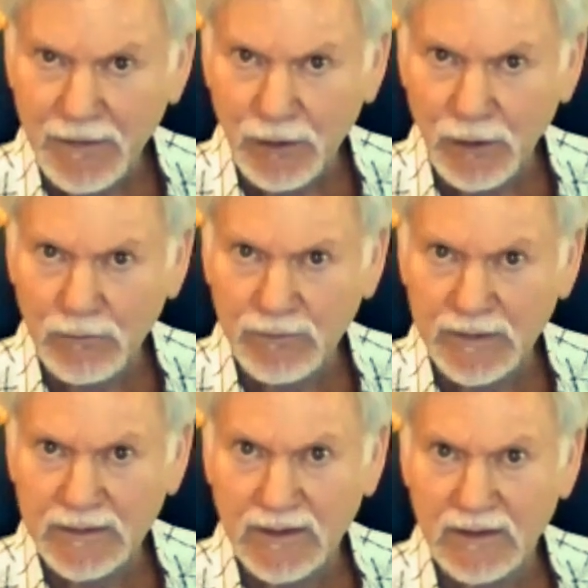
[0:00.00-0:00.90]
the
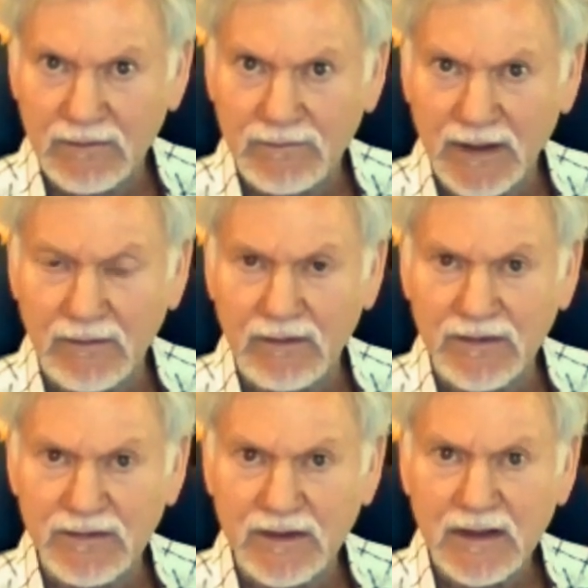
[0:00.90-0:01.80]
COVID
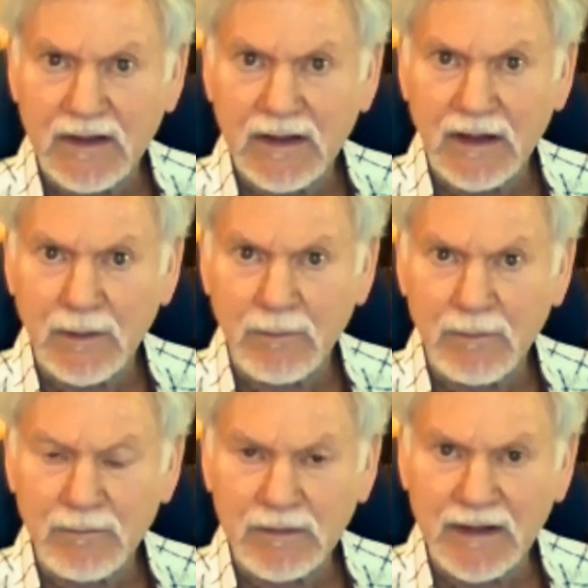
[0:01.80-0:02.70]
virus
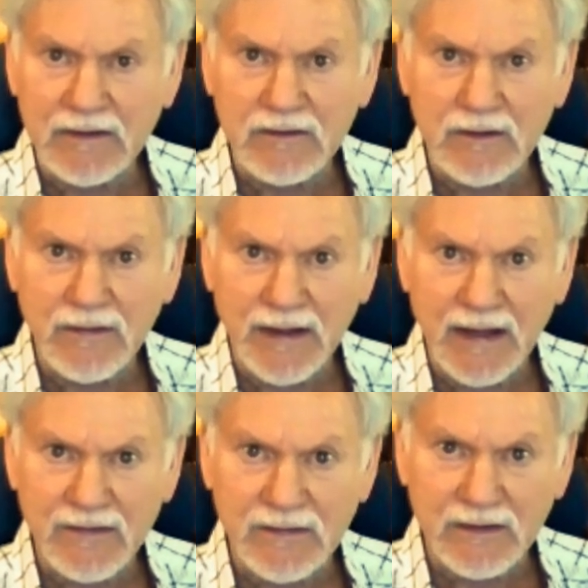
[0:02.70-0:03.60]
led to
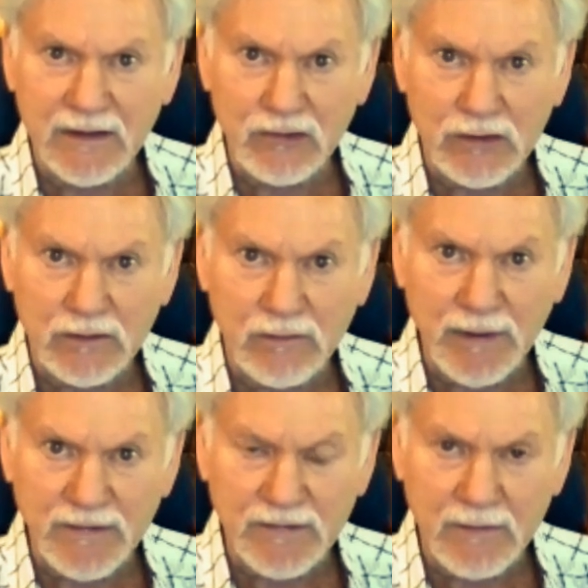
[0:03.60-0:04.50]
the cancellation of
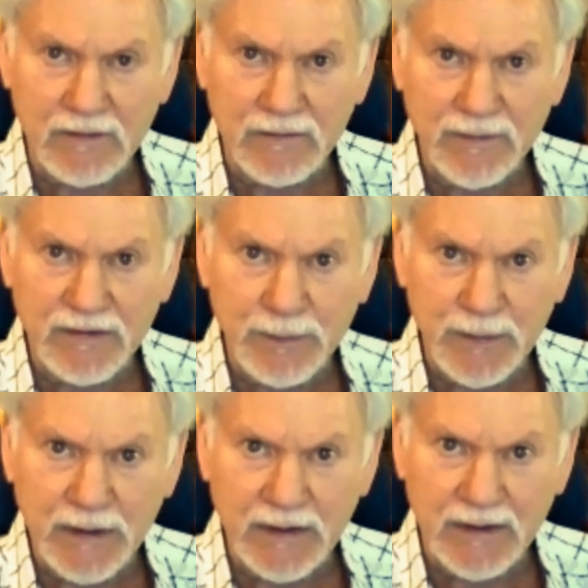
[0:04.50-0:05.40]
about 7 of my
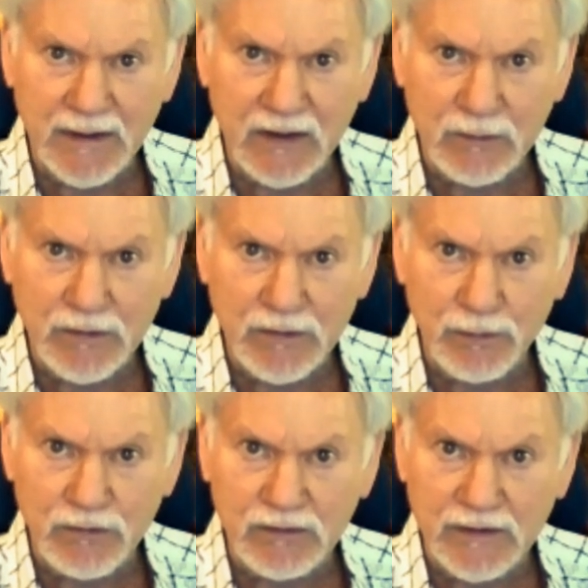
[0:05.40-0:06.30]
speaking
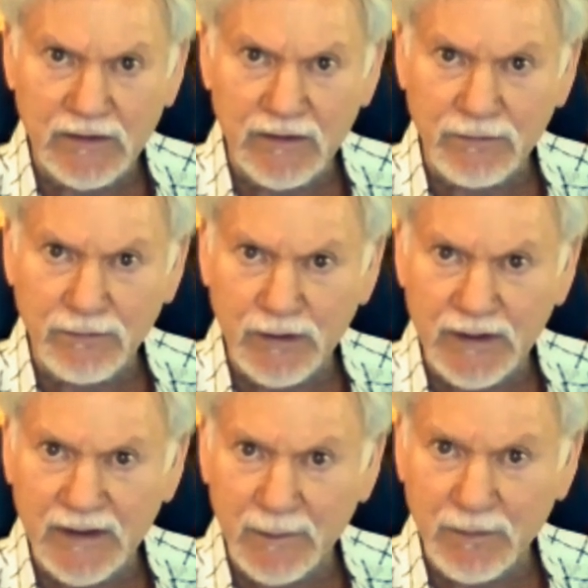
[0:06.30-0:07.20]
engagements, which led to the
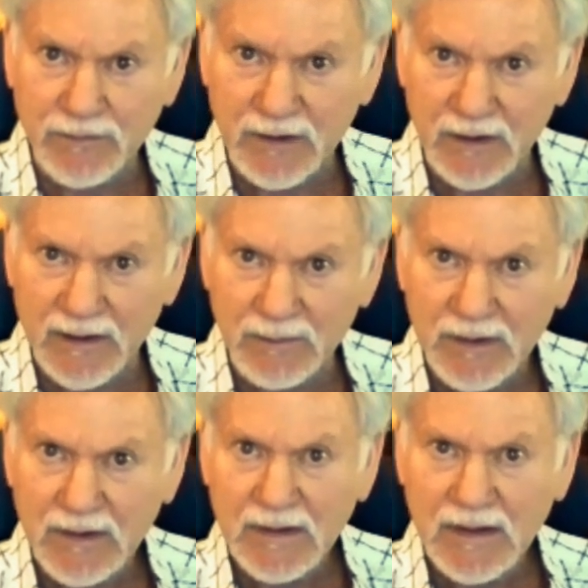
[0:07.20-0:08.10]
freeing up of
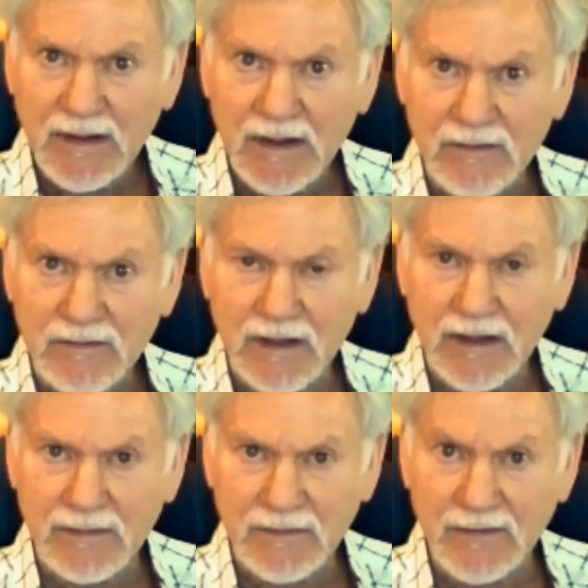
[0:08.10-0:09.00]
time, and
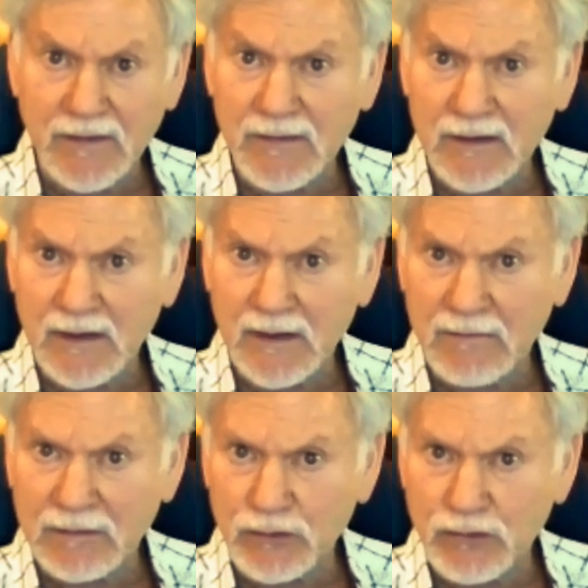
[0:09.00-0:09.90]
then
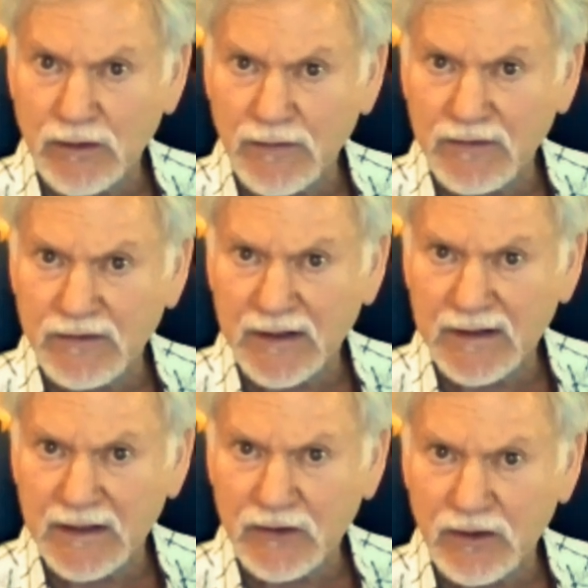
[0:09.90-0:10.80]
the evolution of the
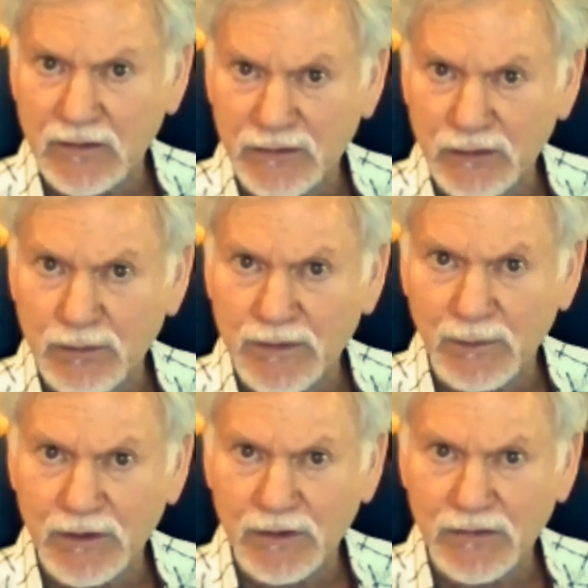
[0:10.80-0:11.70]
technology of Zoom
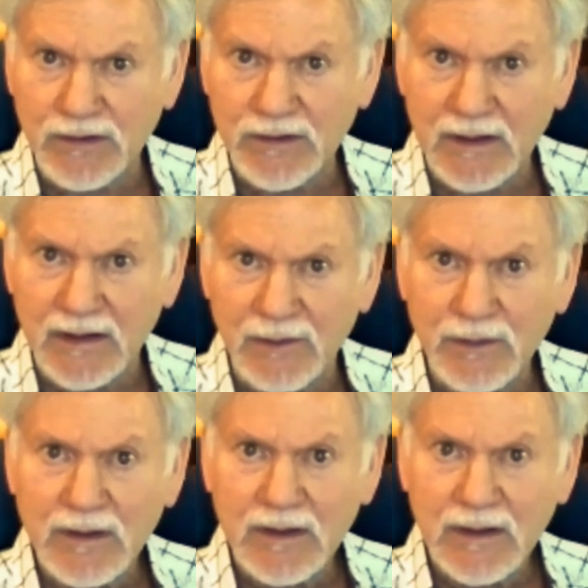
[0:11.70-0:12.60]
that we're using
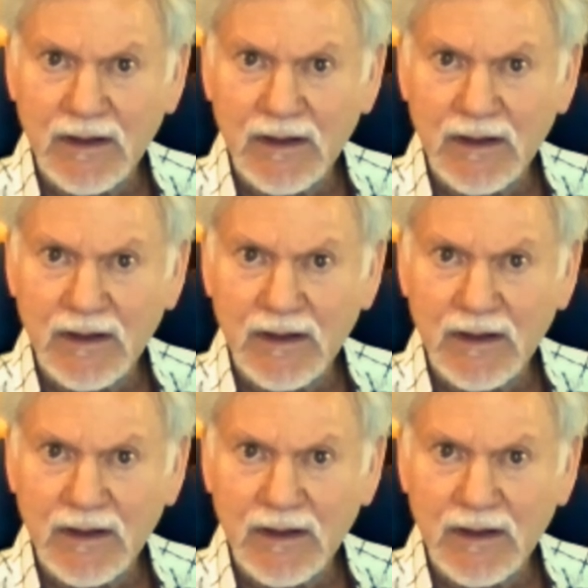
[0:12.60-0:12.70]
now